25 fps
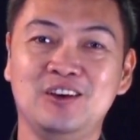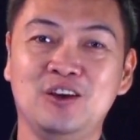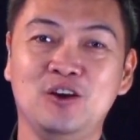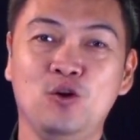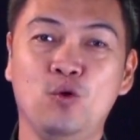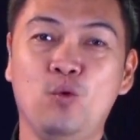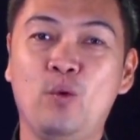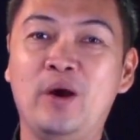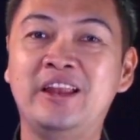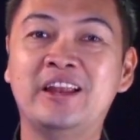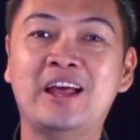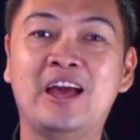
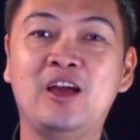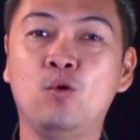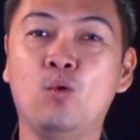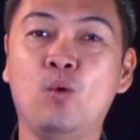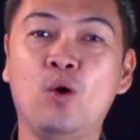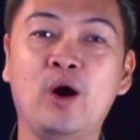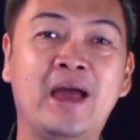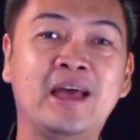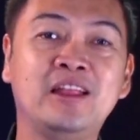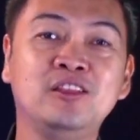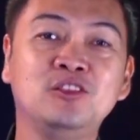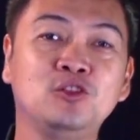When I
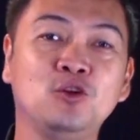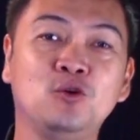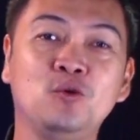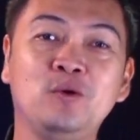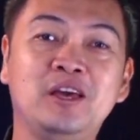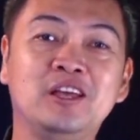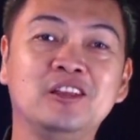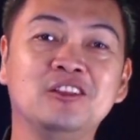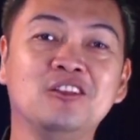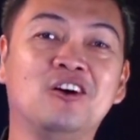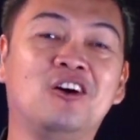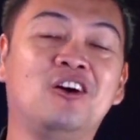went through
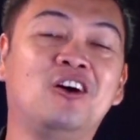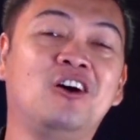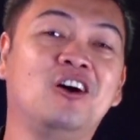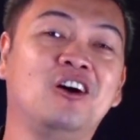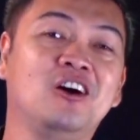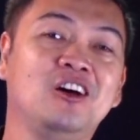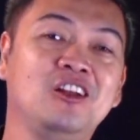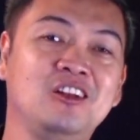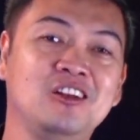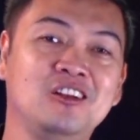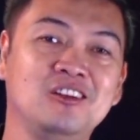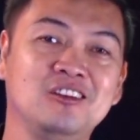it
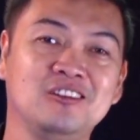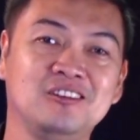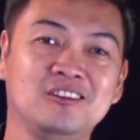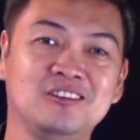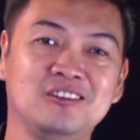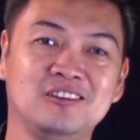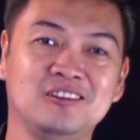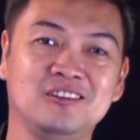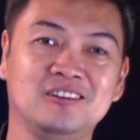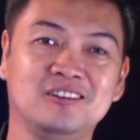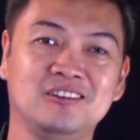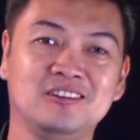all,
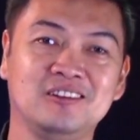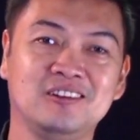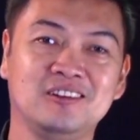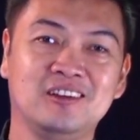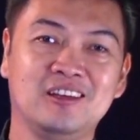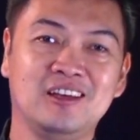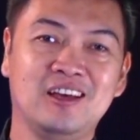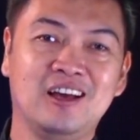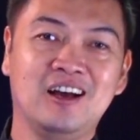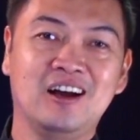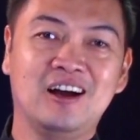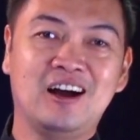
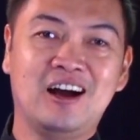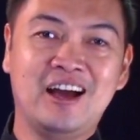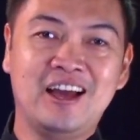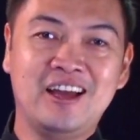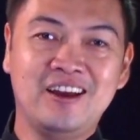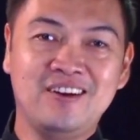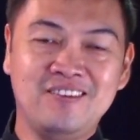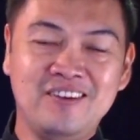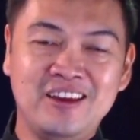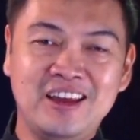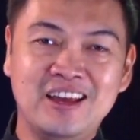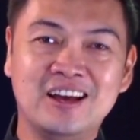I
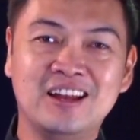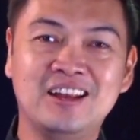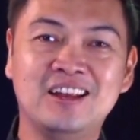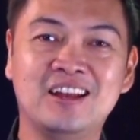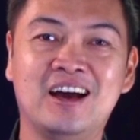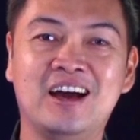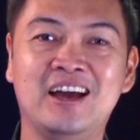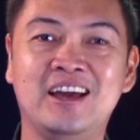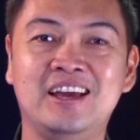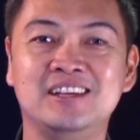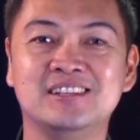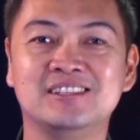
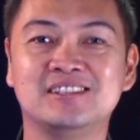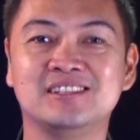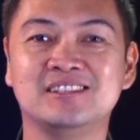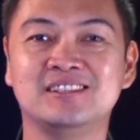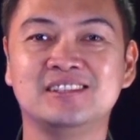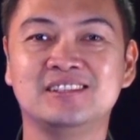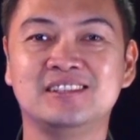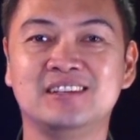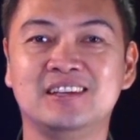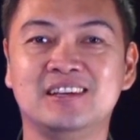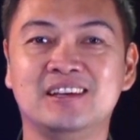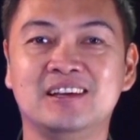realized
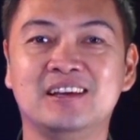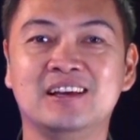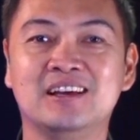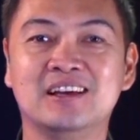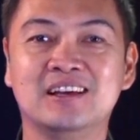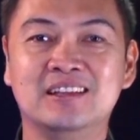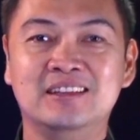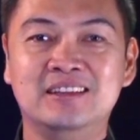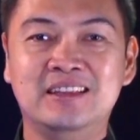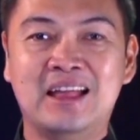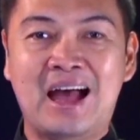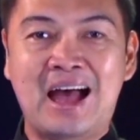
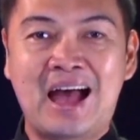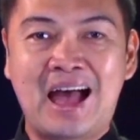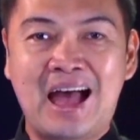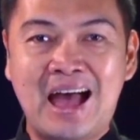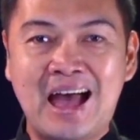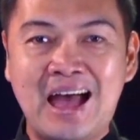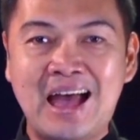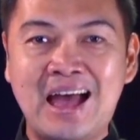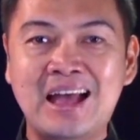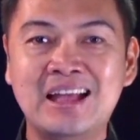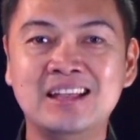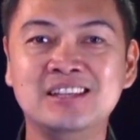the
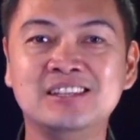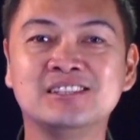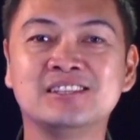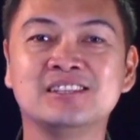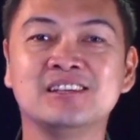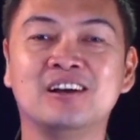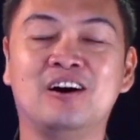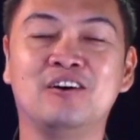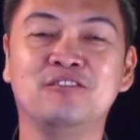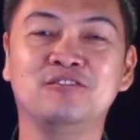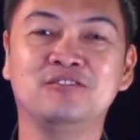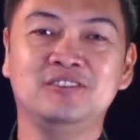hands
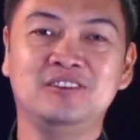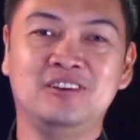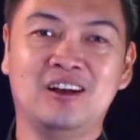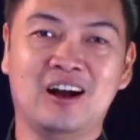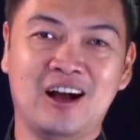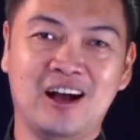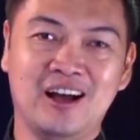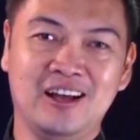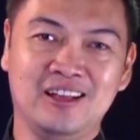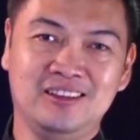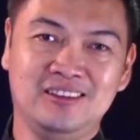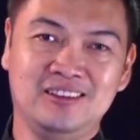of
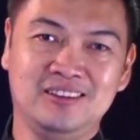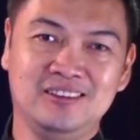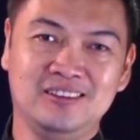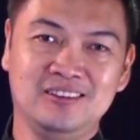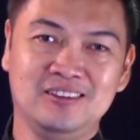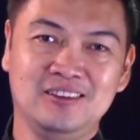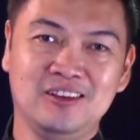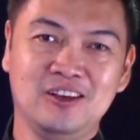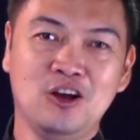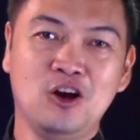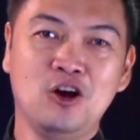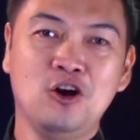God
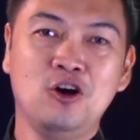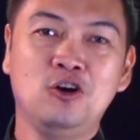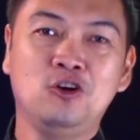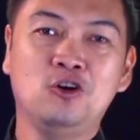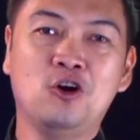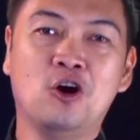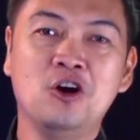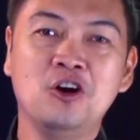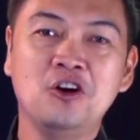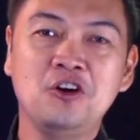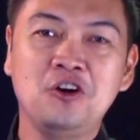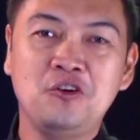
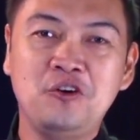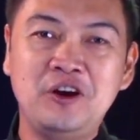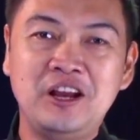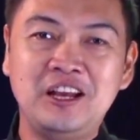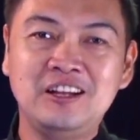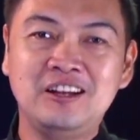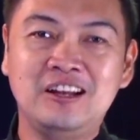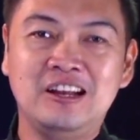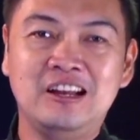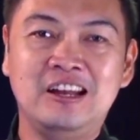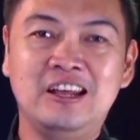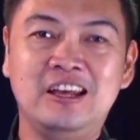
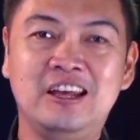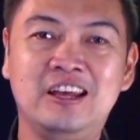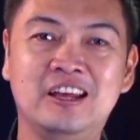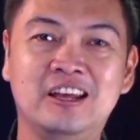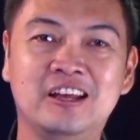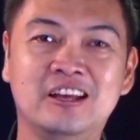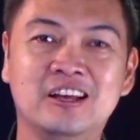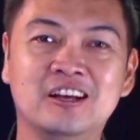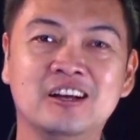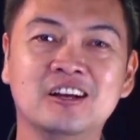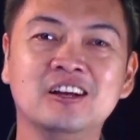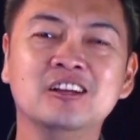concretely
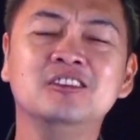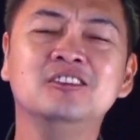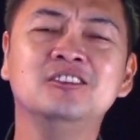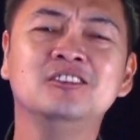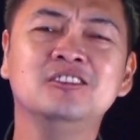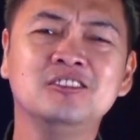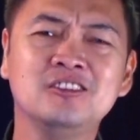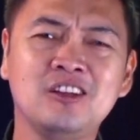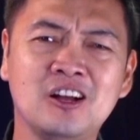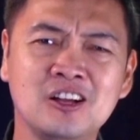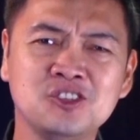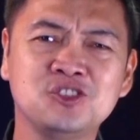
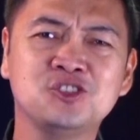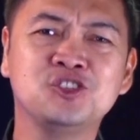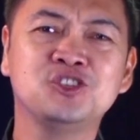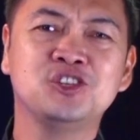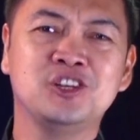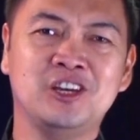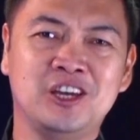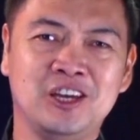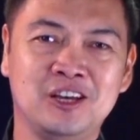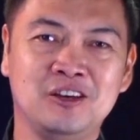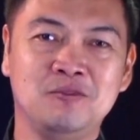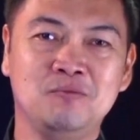
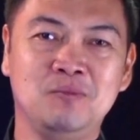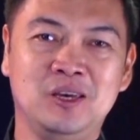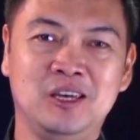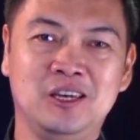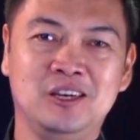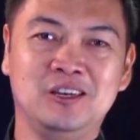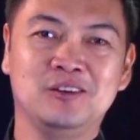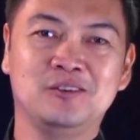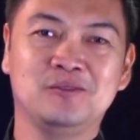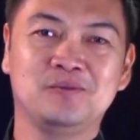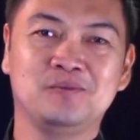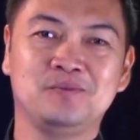touching me
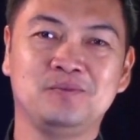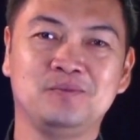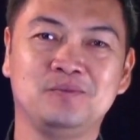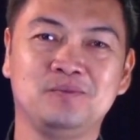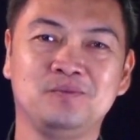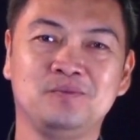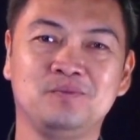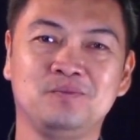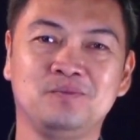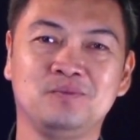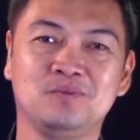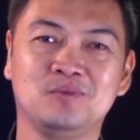
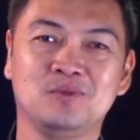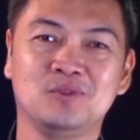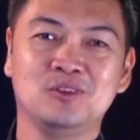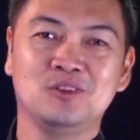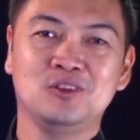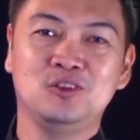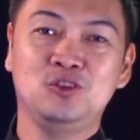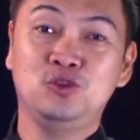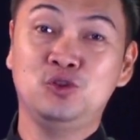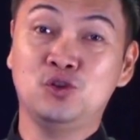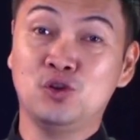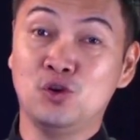
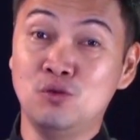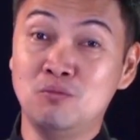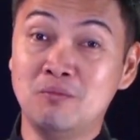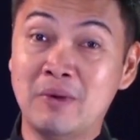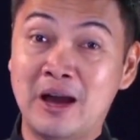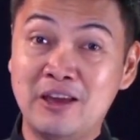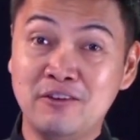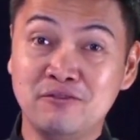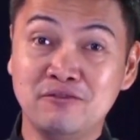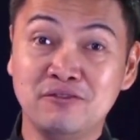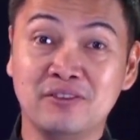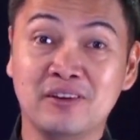through my
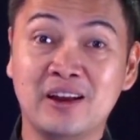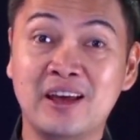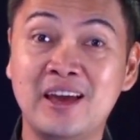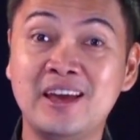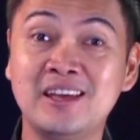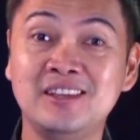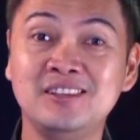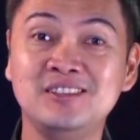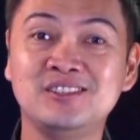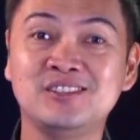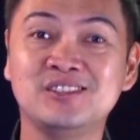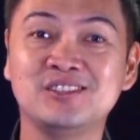
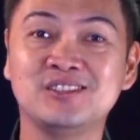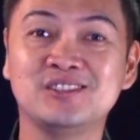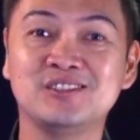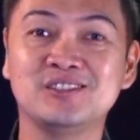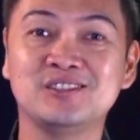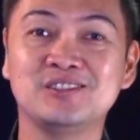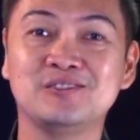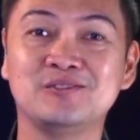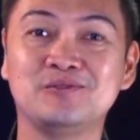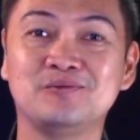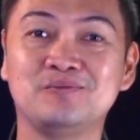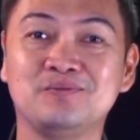friends,
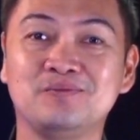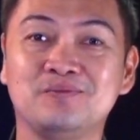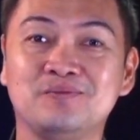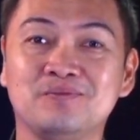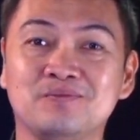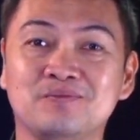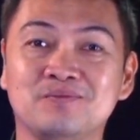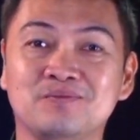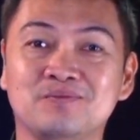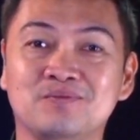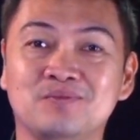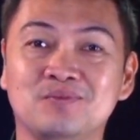
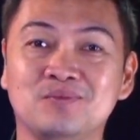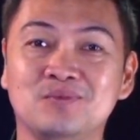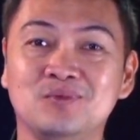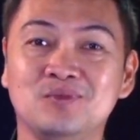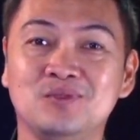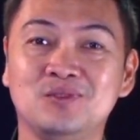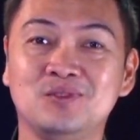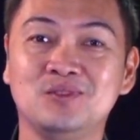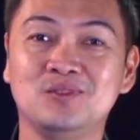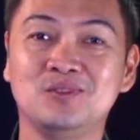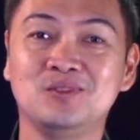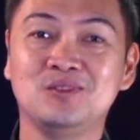
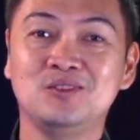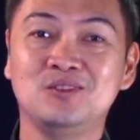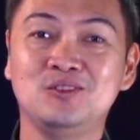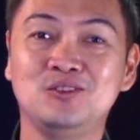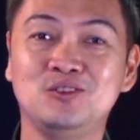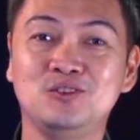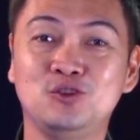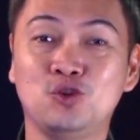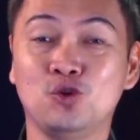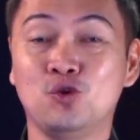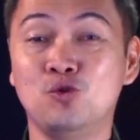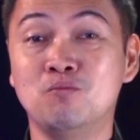
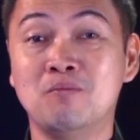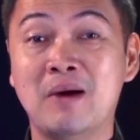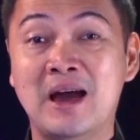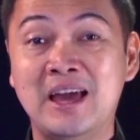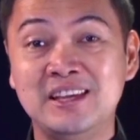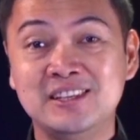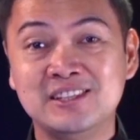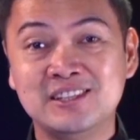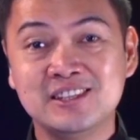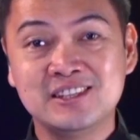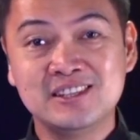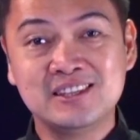through my
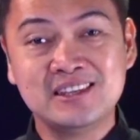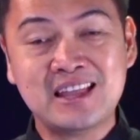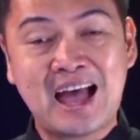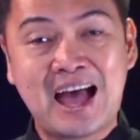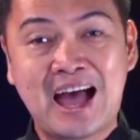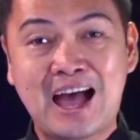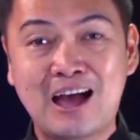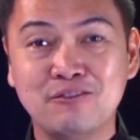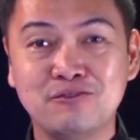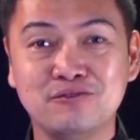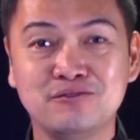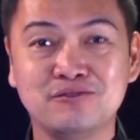
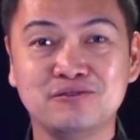staff,